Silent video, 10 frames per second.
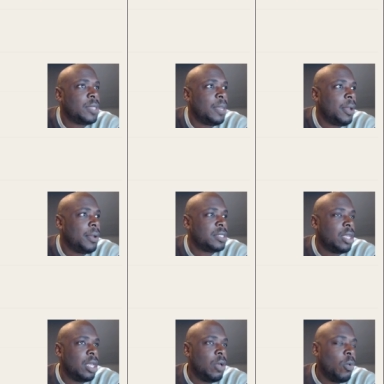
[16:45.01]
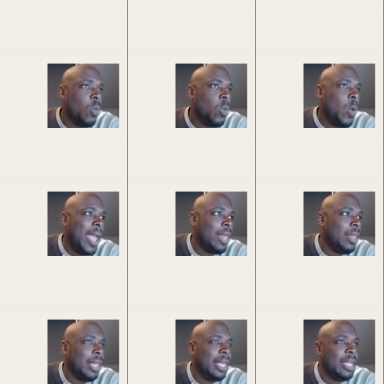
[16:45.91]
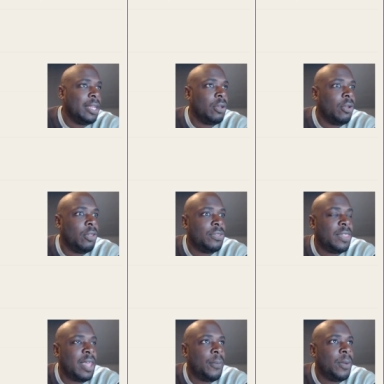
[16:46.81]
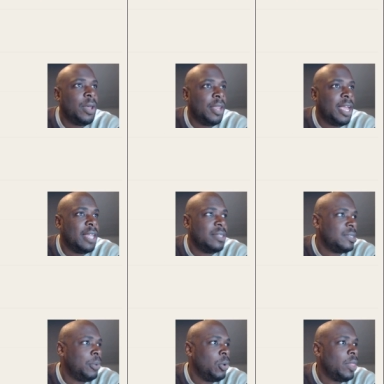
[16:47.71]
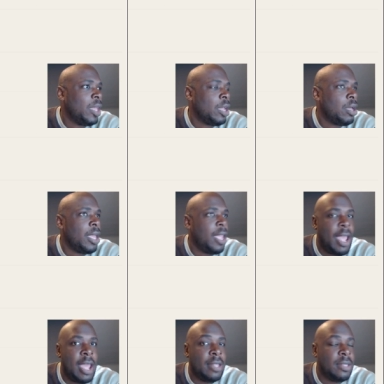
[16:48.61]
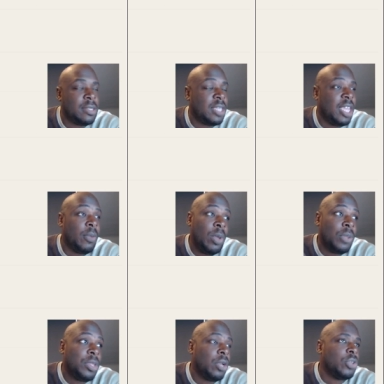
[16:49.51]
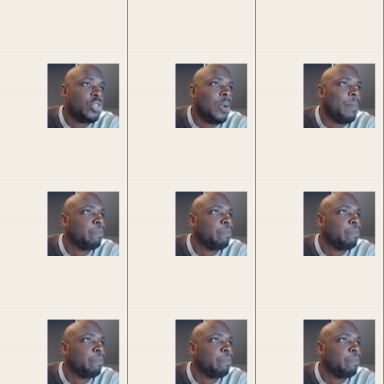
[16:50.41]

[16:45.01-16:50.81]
I'm going to wail in onto that one and support that guy. And yeah, well done. Good job.